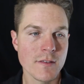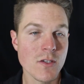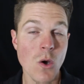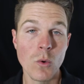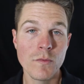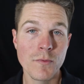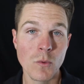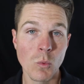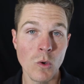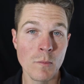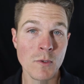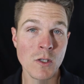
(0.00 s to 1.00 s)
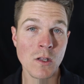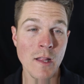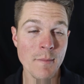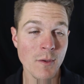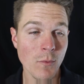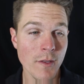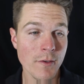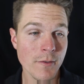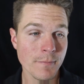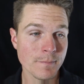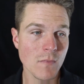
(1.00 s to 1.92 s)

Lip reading: It's known for warmer climate weather.